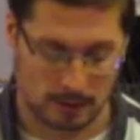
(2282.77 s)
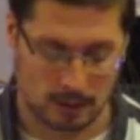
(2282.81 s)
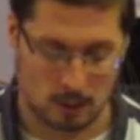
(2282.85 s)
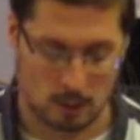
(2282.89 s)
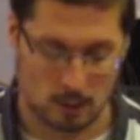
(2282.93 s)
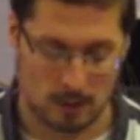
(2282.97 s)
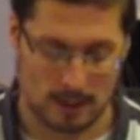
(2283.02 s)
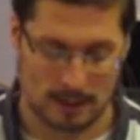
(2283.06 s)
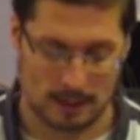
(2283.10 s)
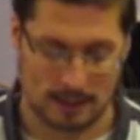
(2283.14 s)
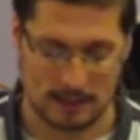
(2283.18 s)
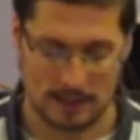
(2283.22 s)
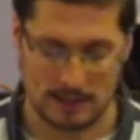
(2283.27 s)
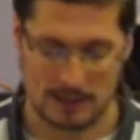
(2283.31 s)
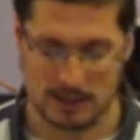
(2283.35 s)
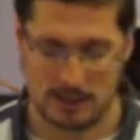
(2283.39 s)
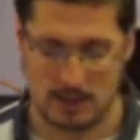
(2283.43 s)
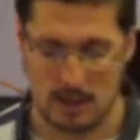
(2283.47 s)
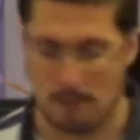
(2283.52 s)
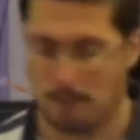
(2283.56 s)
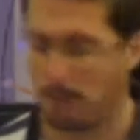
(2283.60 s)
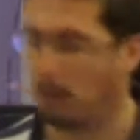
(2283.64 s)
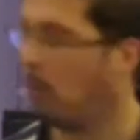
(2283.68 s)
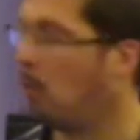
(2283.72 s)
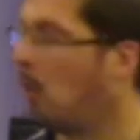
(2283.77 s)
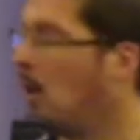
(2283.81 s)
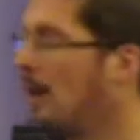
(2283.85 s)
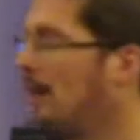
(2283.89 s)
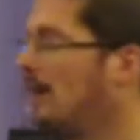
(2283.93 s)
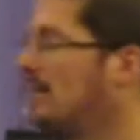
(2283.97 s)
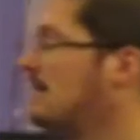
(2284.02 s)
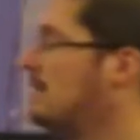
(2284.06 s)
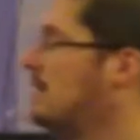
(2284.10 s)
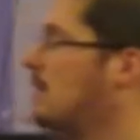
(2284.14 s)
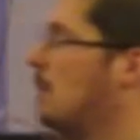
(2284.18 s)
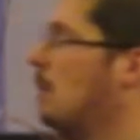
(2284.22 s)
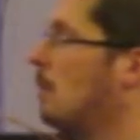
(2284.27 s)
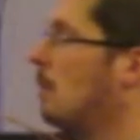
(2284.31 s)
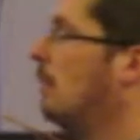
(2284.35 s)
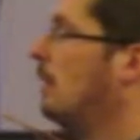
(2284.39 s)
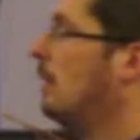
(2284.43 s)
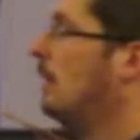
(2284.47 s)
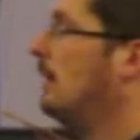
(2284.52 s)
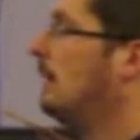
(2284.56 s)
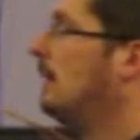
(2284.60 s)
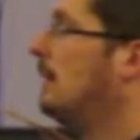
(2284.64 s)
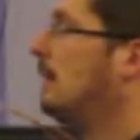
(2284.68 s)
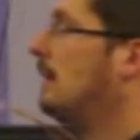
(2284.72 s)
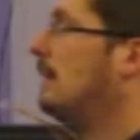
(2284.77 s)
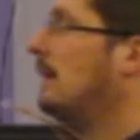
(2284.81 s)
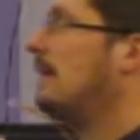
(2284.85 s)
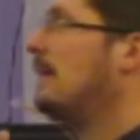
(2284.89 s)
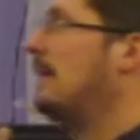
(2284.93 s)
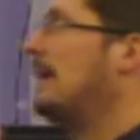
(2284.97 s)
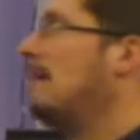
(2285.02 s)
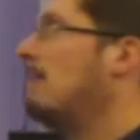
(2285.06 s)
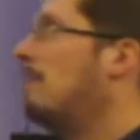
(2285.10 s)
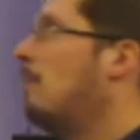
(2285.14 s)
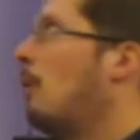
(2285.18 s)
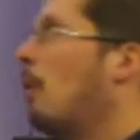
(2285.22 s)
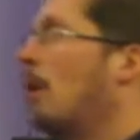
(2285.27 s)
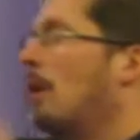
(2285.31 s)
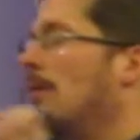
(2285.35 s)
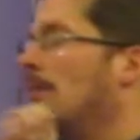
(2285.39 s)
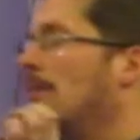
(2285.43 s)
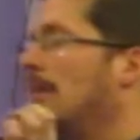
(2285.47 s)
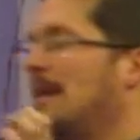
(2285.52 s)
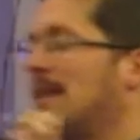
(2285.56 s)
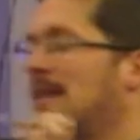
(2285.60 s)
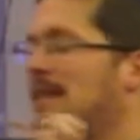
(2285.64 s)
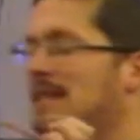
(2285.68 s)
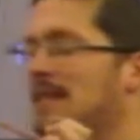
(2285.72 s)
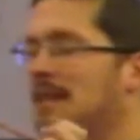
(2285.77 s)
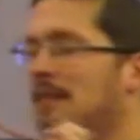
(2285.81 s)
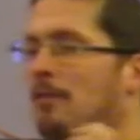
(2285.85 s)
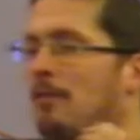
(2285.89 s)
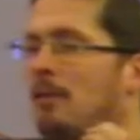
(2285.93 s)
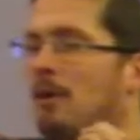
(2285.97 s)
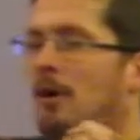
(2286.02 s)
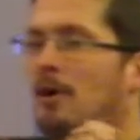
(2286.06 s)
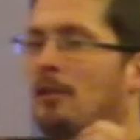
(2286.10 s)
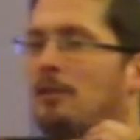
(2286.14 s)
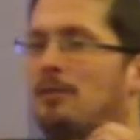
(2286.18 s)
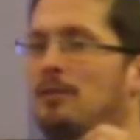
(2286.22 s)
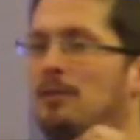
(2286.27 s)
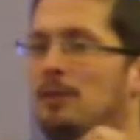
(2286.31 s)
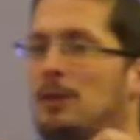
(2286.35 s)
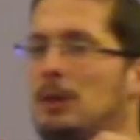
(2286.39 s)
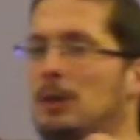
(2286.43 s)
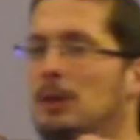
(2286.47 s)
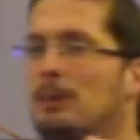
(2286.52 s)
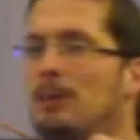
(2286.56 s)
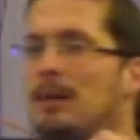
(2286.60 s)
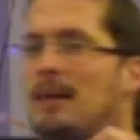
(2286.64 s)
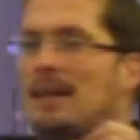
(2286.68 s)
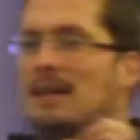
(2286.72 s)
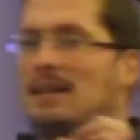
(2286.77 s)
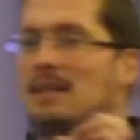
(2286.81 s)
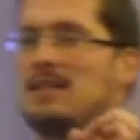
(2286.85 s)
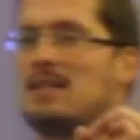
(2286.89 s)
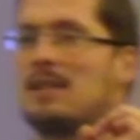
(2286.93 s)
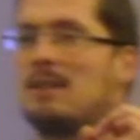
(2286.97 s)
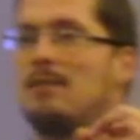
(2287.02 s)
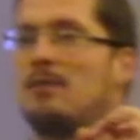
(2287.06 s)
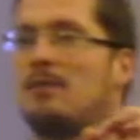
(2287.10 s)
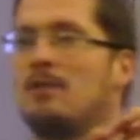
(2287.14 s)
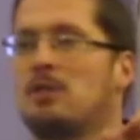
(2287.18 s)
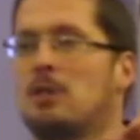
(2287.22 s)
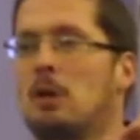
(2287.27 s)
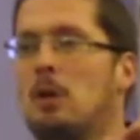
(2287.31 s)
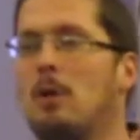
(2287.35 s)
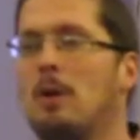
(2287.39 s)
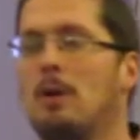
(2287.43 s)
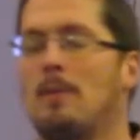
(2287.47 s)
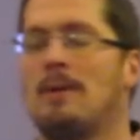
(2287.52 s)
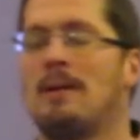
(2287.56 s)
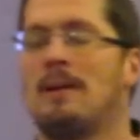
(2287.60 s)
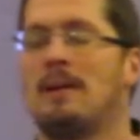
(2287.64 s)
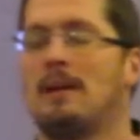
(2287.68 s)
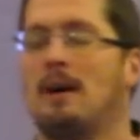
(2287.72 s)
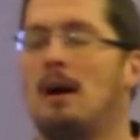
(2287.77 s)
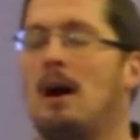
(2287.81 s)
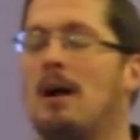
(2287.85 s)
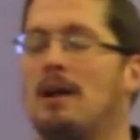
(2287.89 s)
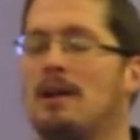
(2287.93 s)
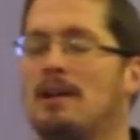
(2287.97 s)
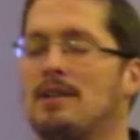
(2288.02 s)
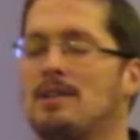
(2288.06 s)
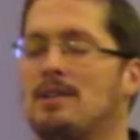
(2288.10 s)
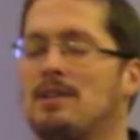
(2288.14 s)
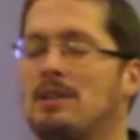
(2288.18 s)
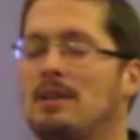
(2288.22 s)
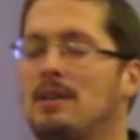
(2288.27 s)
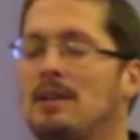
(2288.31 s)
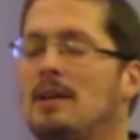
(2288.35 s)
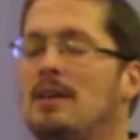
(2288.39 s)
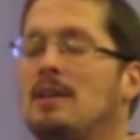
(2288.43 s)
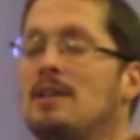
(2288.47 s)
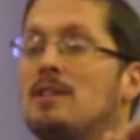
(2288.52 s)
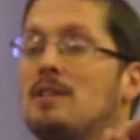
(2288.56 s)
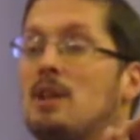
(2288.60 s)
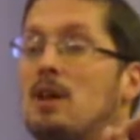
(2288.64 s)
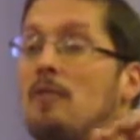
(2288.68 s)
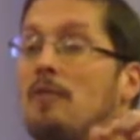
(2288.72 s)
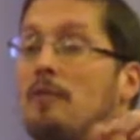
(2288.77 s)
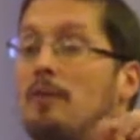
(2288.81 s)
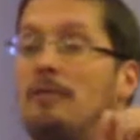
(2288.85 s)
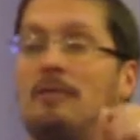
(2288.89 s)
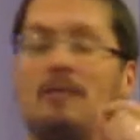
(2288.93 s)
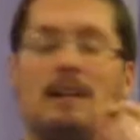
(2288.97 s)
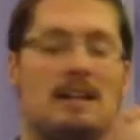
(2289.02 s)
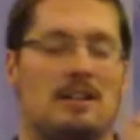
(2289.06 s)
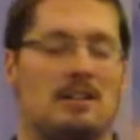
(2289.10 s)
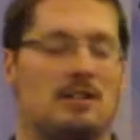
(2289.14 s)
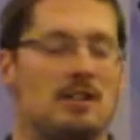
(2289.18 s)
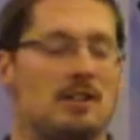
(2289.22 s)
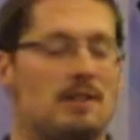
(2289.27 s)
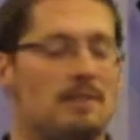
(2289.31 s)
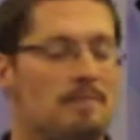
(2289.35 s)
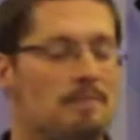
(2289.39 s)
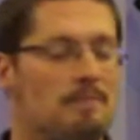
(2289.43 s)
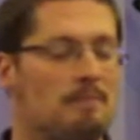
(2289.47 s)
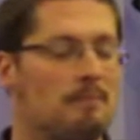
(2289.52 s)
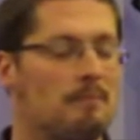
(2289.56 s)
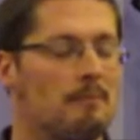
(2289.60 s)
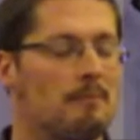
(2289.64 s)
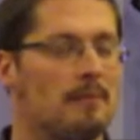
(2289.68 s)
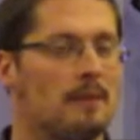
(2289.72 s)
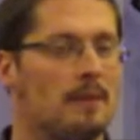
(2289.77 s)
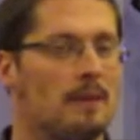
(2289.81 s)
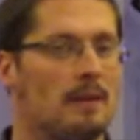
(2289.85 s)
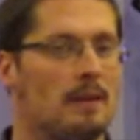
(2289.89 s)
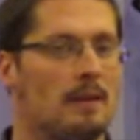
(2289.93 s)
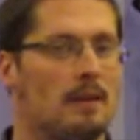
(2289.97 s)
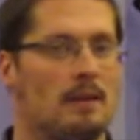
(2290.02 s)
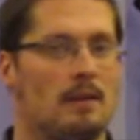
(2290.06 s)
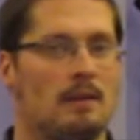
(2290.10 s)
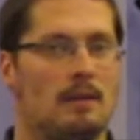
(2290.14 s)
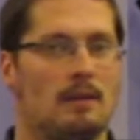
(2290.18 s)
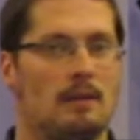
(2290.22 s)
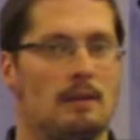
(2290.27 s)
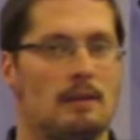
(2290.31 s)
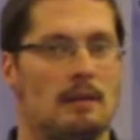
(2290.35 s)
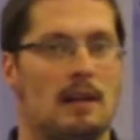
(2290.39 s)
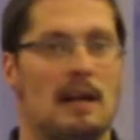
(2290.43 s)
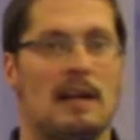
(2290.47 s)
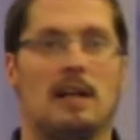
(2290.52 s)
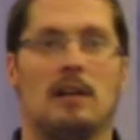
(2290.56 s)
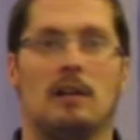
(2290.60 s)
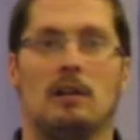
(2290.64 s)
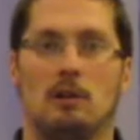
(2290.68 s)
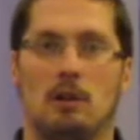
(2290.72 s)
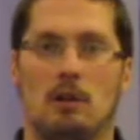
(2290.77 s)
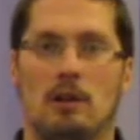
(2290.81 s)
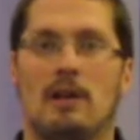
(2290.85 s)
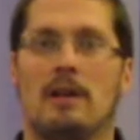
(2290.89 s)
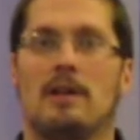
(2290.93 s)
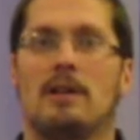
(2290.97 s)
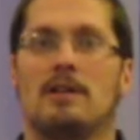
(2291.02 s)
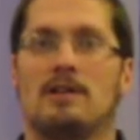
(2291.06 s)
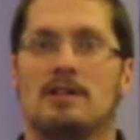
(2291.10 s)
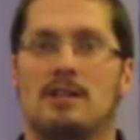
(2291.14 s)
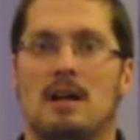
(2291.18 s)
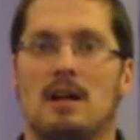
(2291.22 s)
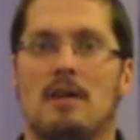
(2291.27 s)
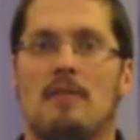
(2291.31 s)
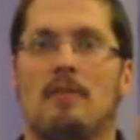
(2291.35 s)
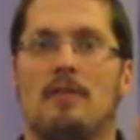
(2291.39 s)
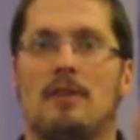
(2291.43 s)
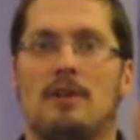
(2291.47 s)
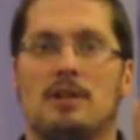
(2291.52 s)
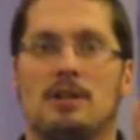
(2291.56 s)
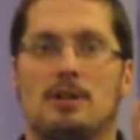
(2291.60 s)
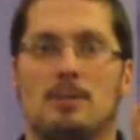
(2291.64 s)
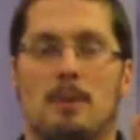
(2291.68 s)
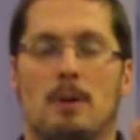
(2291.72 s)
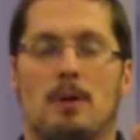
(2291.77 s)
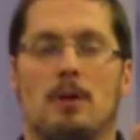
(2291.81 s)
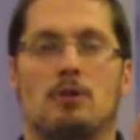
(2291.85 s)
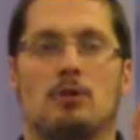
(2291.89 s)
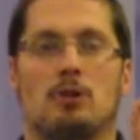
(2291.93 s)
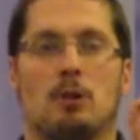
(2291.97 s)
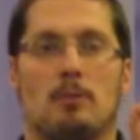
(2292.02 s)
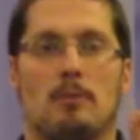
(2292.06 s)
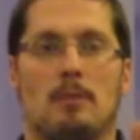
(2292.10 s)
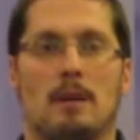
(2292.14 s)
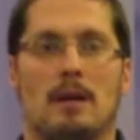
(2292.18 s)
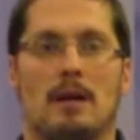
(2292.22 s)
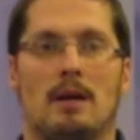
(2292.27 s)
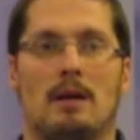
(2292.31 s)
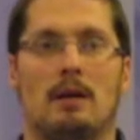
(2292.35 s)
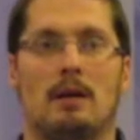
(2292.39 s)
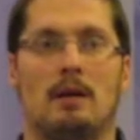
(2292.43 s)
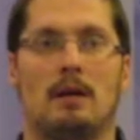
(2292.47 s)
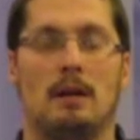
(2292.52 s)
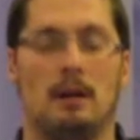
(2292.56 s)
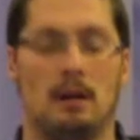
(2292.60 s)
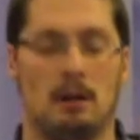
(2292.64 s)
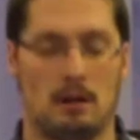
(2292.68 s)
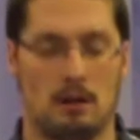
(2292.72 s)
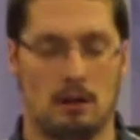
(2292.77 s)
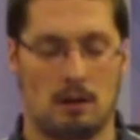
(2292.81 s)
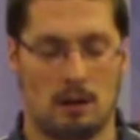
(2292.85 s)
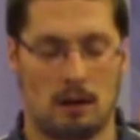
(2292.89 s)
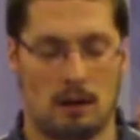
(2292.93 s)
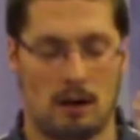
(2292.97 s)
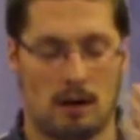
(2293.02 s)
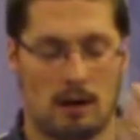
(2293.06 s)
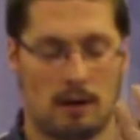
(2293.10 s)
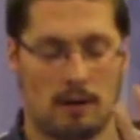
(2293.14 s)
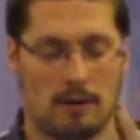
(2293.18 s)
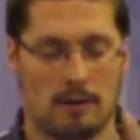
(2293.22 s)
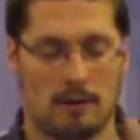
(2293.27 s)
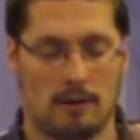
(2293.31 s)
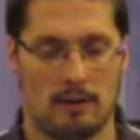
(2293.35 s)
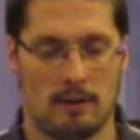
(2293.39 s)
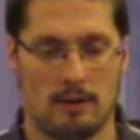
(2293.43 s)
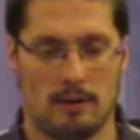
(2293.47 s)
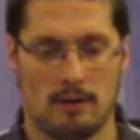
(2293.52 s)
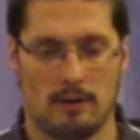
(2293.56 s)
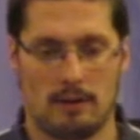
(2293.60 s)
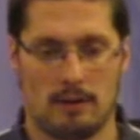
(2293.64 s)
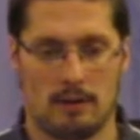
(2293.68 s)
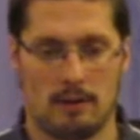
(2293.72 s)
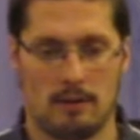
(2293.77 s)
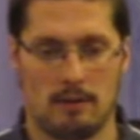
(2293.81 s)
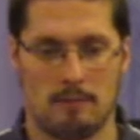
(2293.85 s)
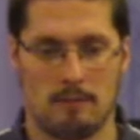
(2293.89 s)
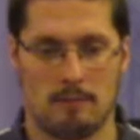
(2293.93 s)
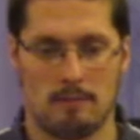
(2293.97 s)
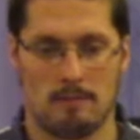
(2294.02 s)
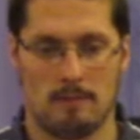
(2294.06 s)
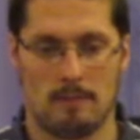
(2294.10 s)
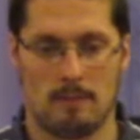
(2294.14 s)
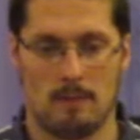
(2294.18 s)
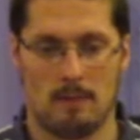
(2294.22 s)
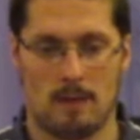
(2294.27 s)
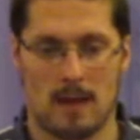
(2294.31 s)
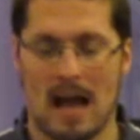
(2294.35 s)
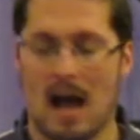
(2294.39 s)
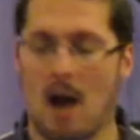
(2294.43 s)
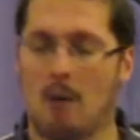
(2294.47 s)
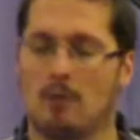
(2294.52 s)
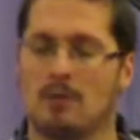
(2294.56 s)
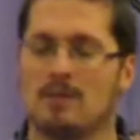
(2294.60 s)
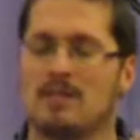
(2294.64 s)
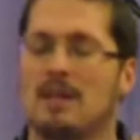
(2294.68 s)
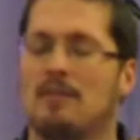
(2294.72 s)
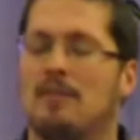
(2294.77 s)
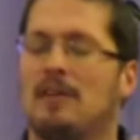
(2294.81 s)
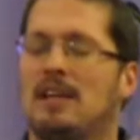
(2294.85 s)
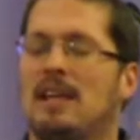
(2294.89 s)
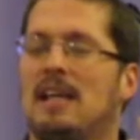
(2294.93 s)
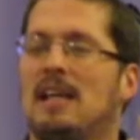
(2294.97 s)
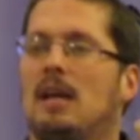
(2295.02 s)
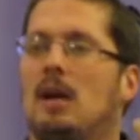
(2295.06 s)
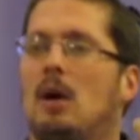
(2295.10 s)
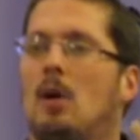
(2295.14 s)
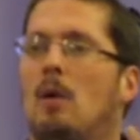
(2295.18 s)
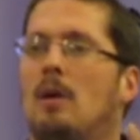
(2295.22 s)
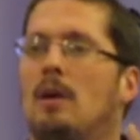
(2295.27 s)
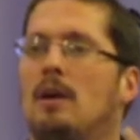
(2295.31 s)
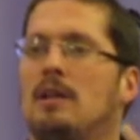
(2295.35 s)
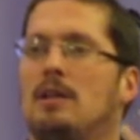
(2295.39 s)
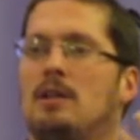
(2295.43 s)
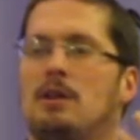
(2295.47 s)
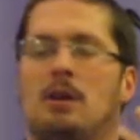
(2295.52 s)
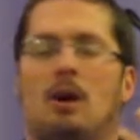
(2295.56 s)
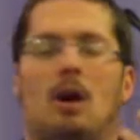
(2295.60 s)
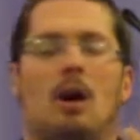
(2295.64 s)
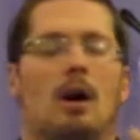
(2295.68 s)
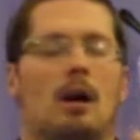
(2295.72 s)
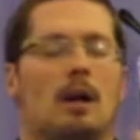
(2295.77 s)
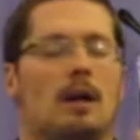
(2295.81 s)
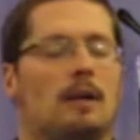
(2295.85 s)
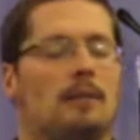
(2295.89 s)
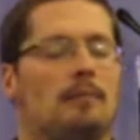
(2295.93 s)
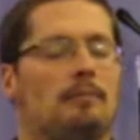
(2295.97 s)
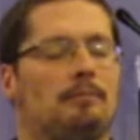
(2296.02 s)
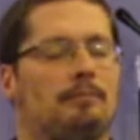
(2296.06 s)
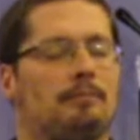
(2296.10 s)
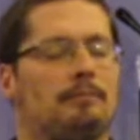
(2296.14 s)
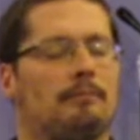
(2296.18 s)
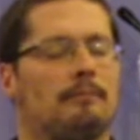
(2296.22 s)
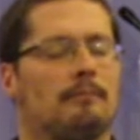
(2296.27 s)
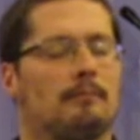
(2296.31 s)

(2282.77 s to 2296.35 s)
really quick. It's number 1, it's so important, but it's difficult to do because some of us don't want to be honest. Self-reflection. Like, look at yourself in the spiritual mirror, or how is everything going in your heart?